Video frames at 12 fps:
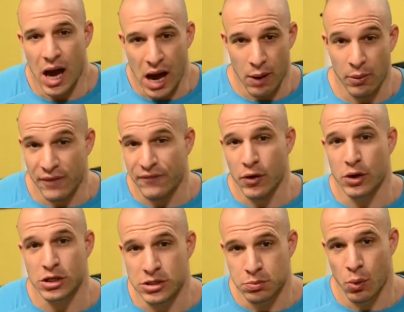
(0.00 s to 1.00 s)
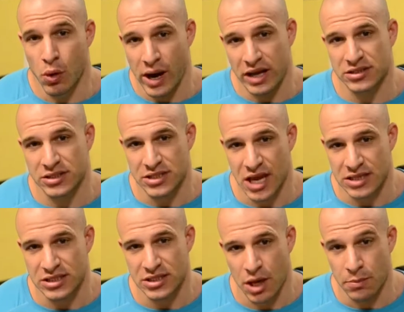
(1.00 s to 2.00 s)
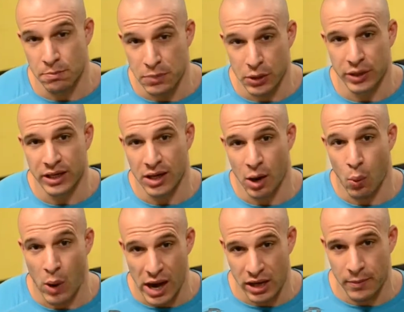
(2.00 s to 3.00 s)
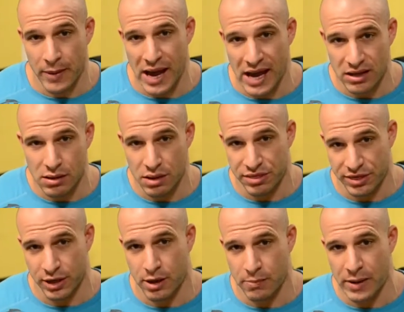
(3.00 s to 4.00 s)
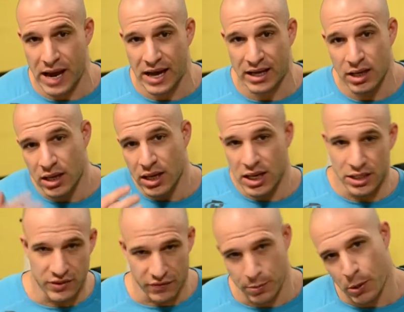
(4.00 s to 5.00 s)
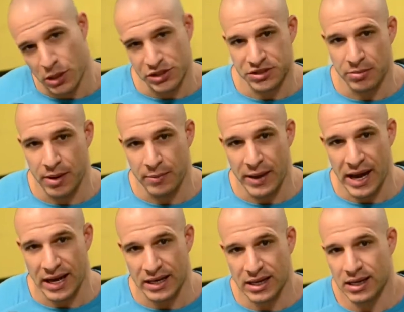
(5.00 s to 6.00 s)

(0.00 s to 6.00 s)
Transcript: I want to focus more exercises on building a wider back, a thicker back, in different parts of my back.